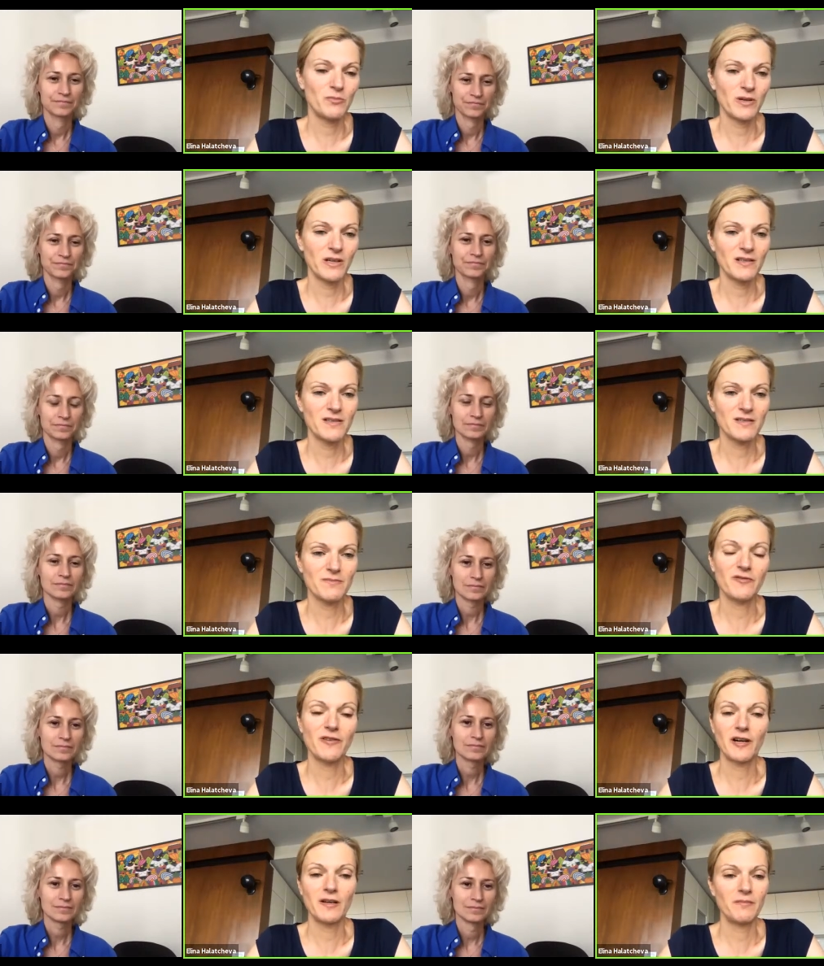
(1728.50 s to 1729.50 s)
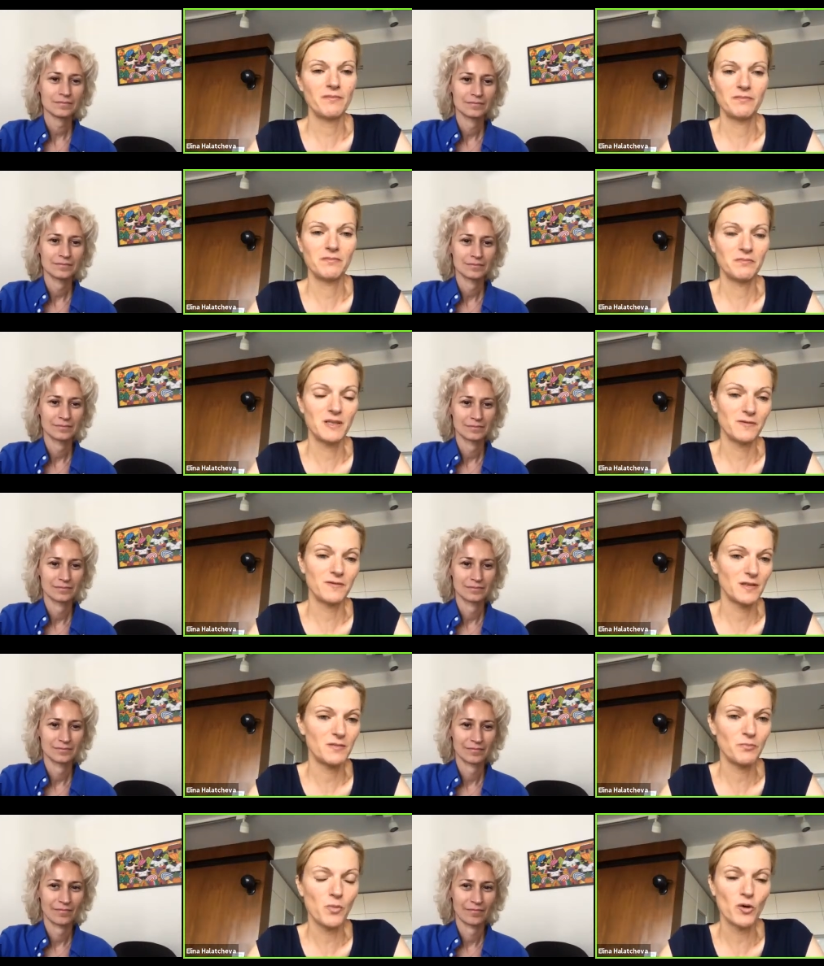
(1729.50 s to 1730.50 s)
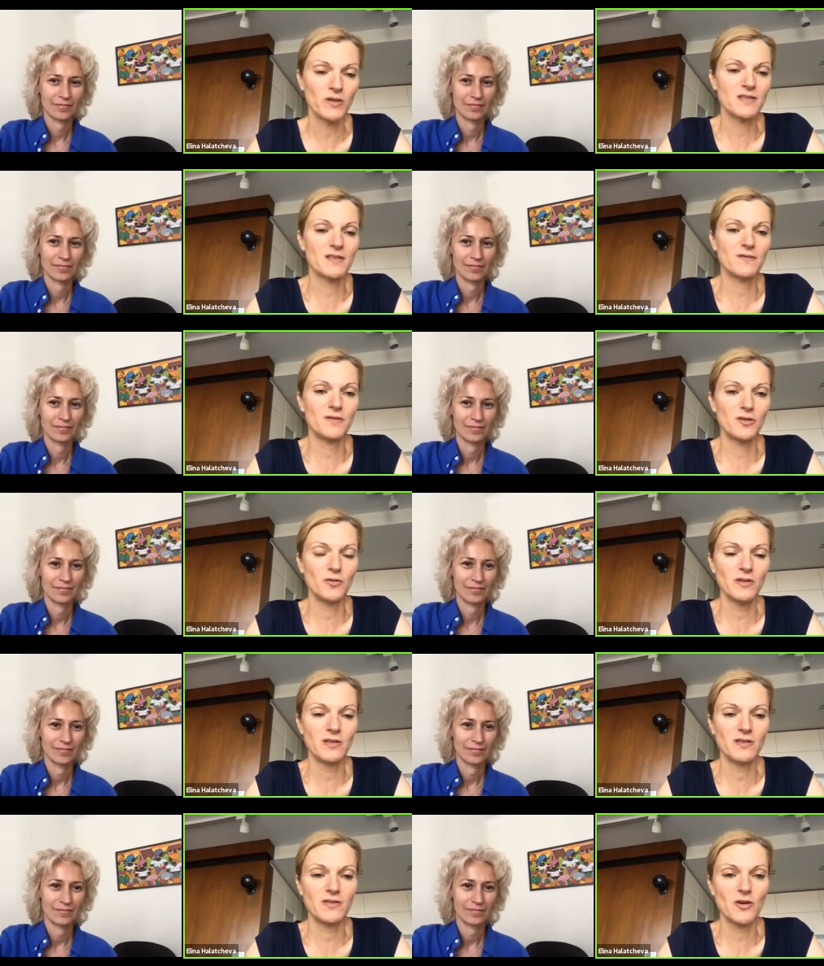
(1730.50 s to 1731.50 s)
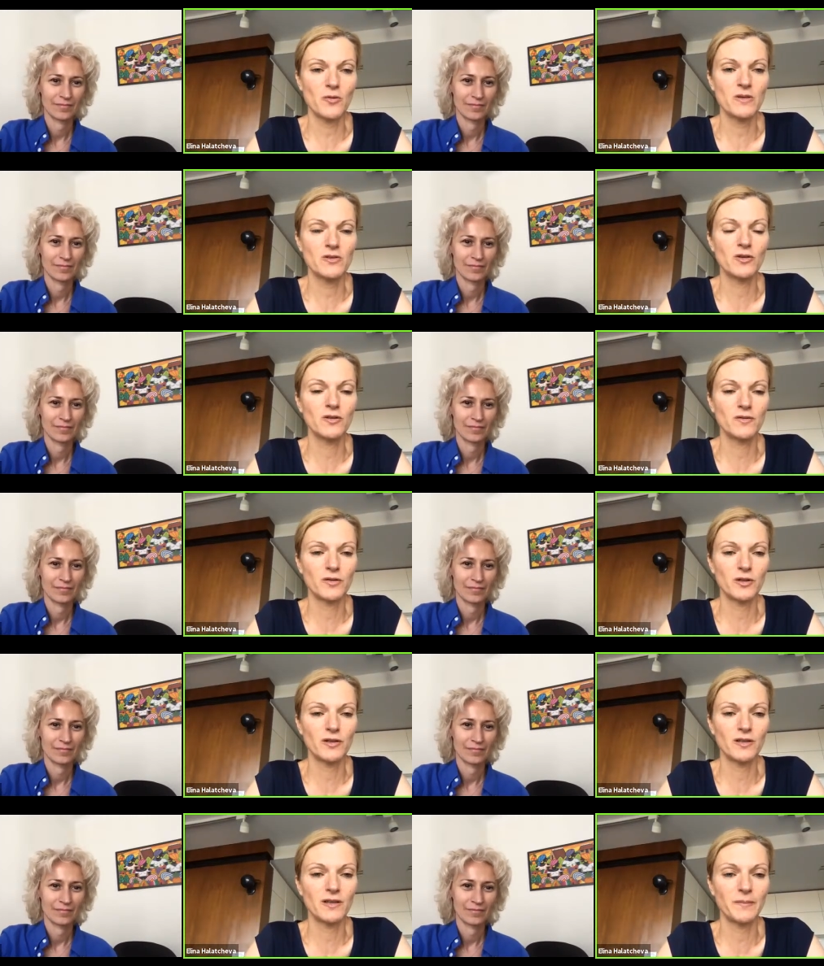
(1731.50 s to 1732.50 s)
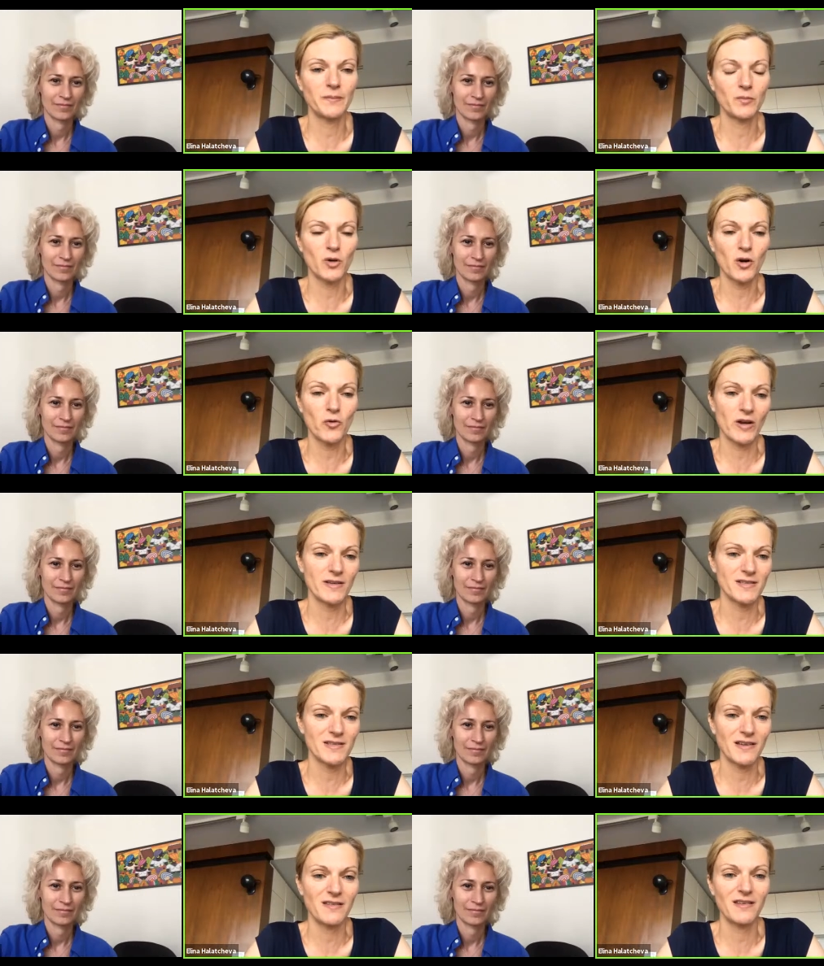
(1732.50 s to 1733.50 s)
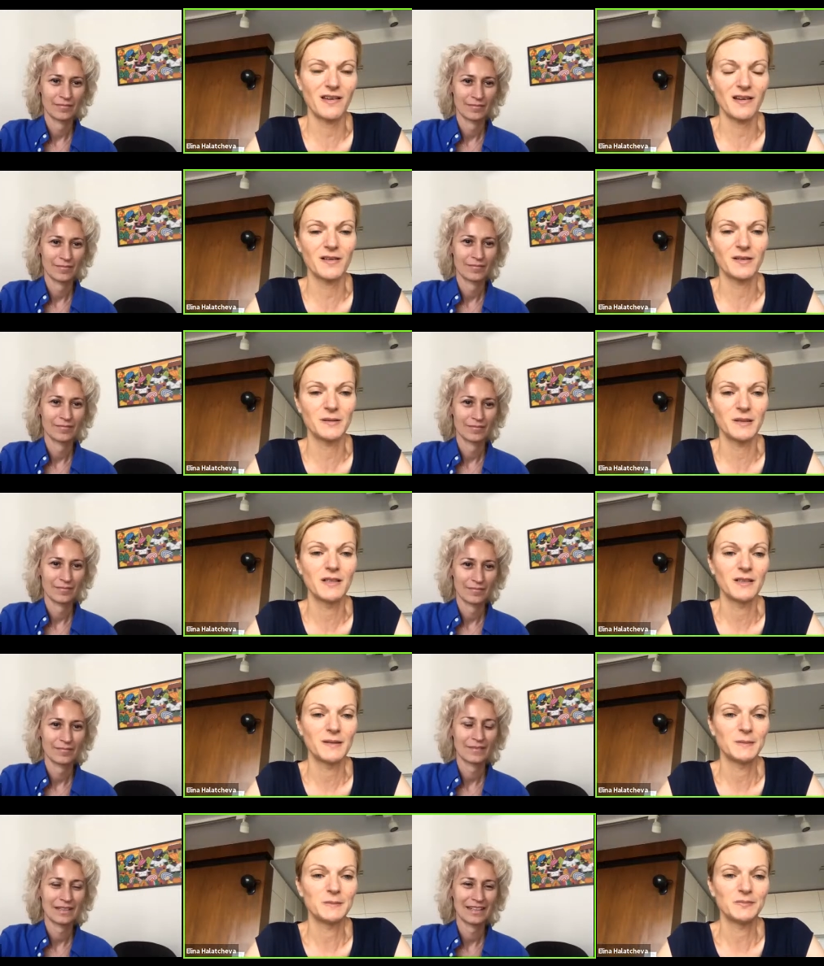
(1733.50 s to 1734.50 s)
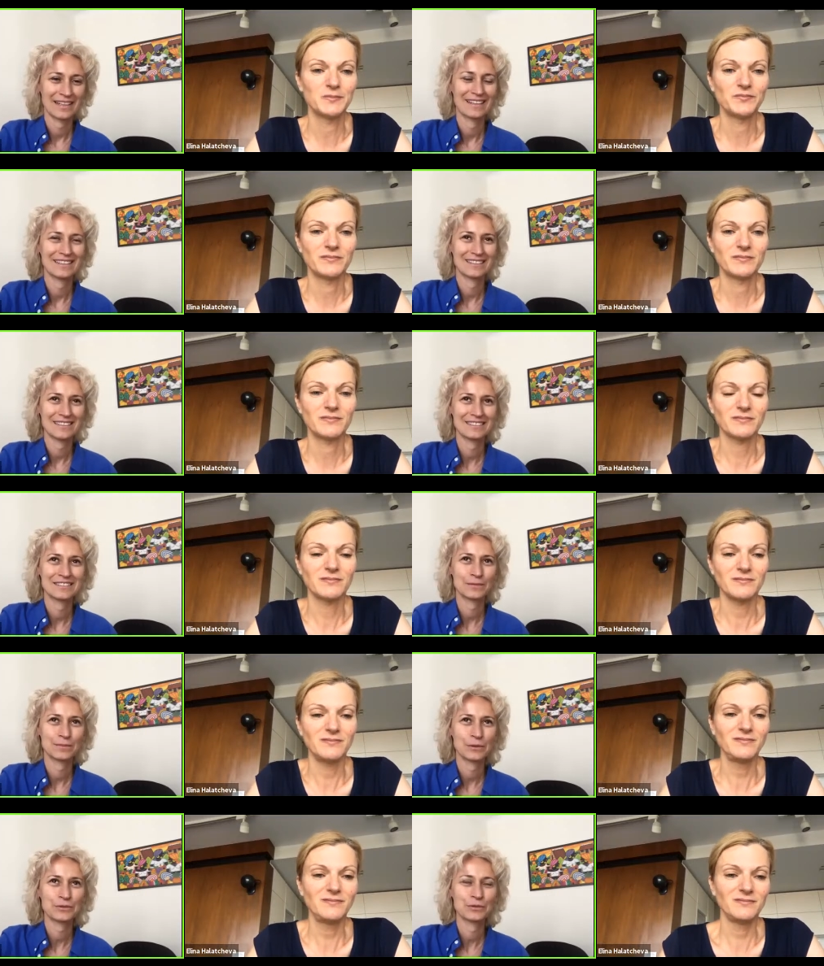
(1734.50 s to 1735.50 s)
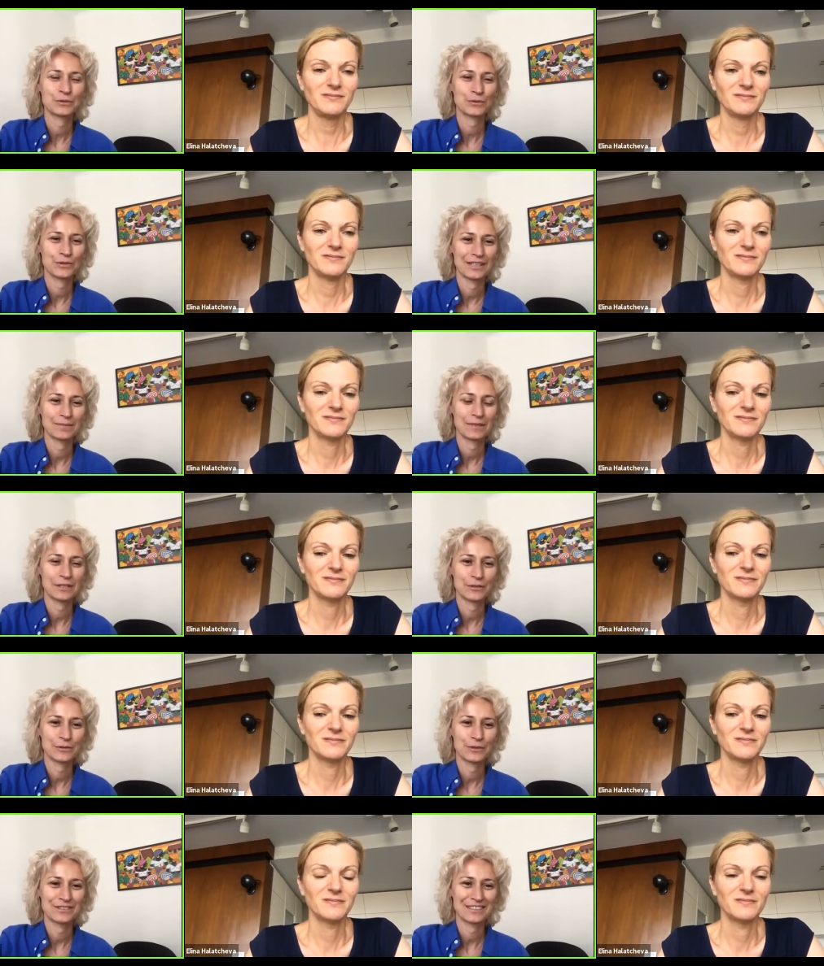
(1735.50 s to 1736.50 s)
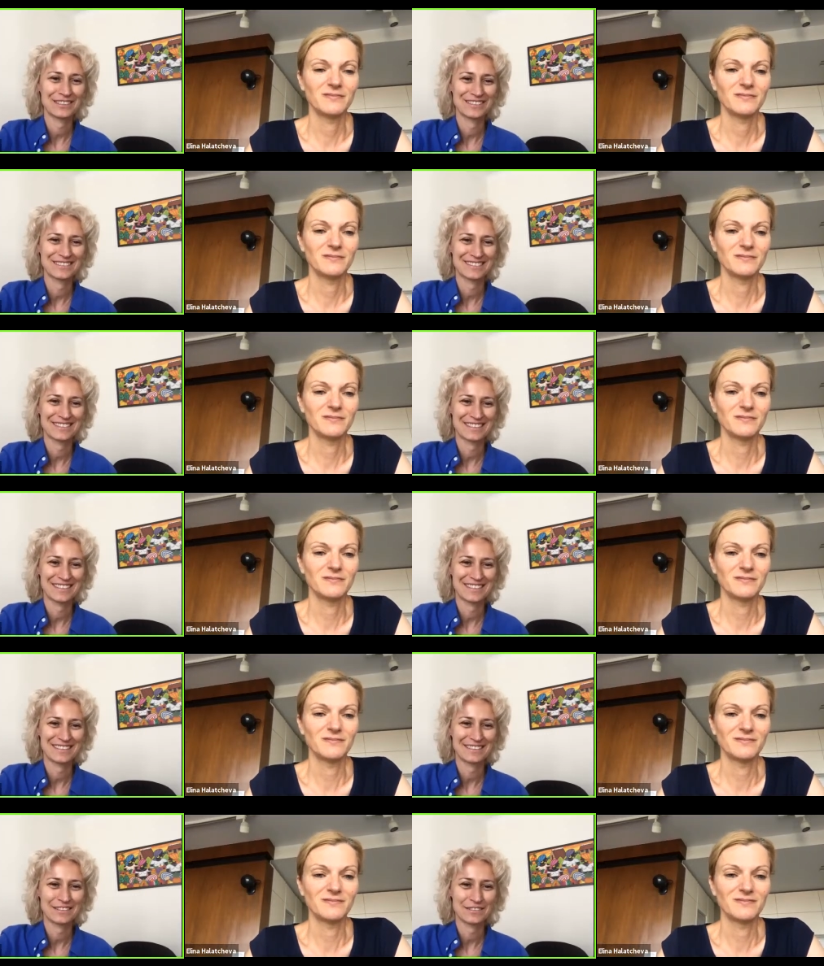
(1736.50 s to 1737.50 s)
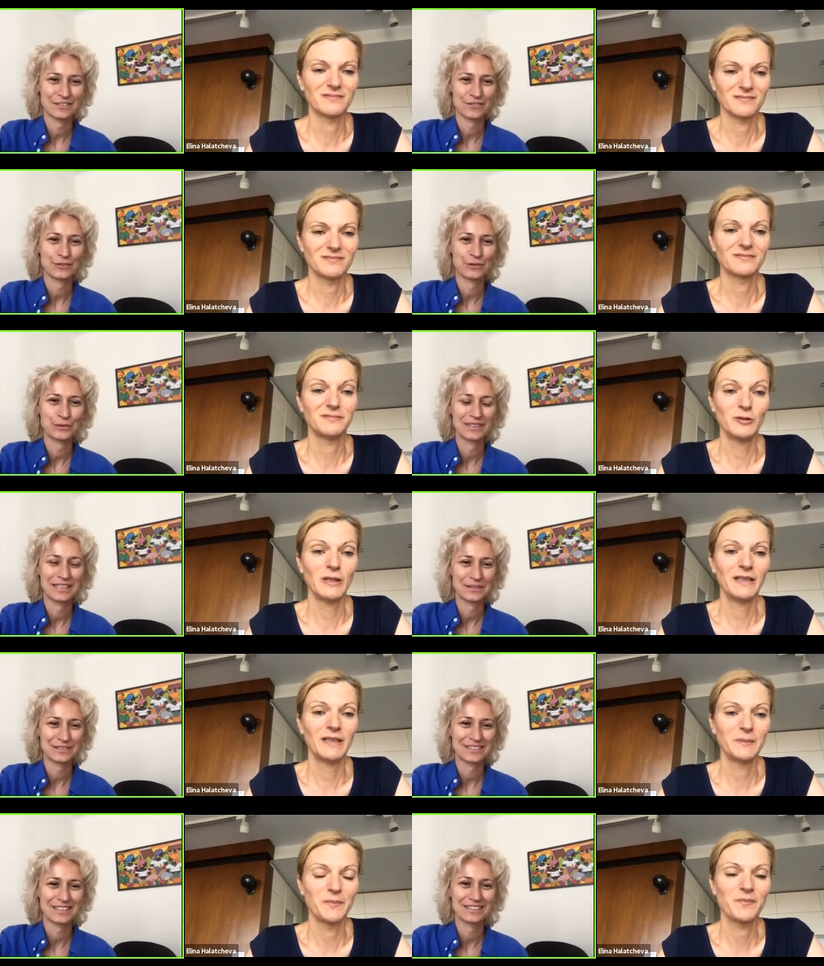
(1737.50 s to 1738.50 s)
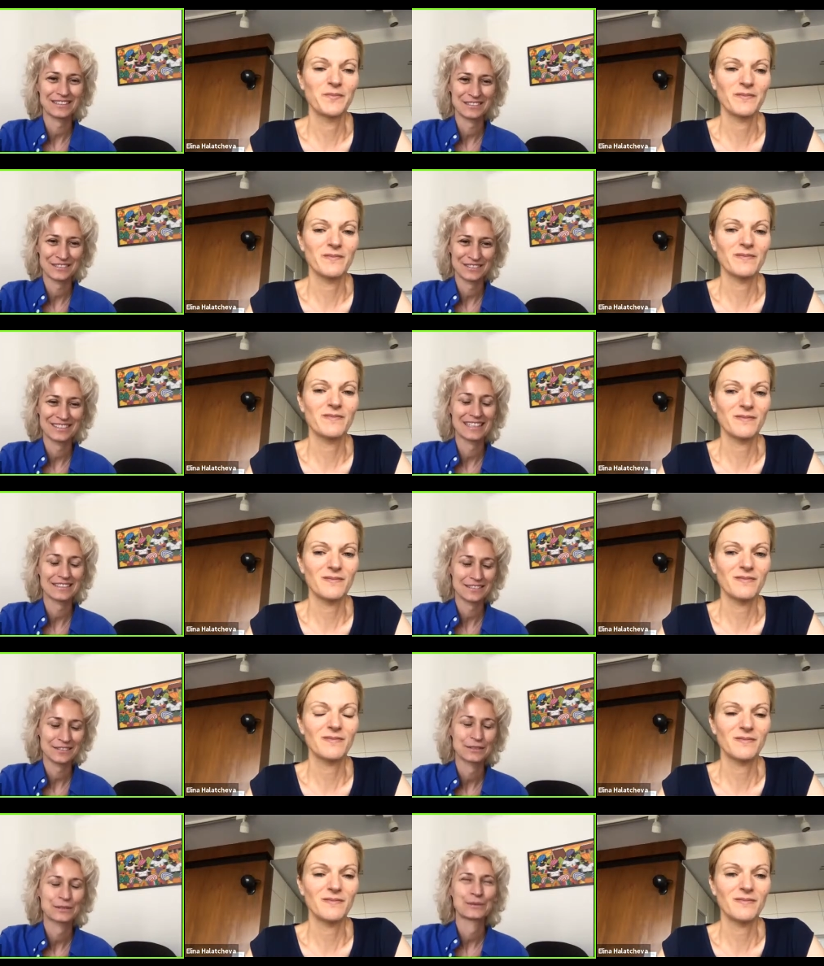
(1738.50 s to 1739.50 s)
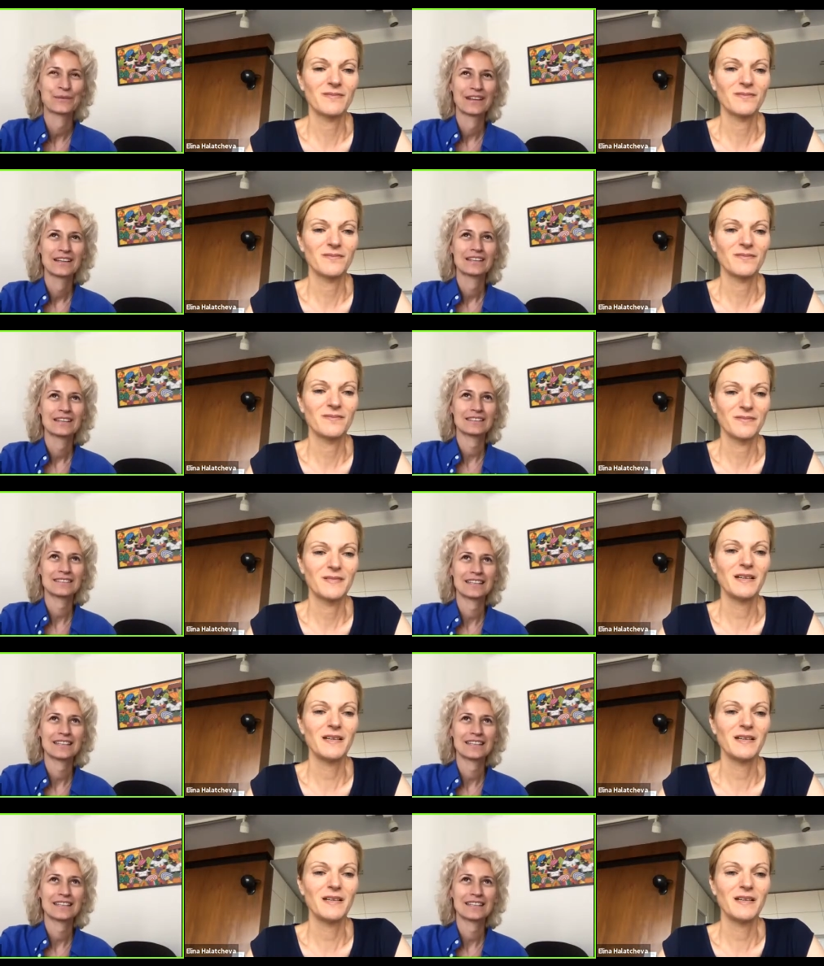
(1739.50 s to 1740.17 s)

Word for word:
Speaker 1: brings very different points of view, and it's always good for um, progress, I think
Speaker 2: yeah it, it's supposed to create better results and i think there's a few now studies on that so that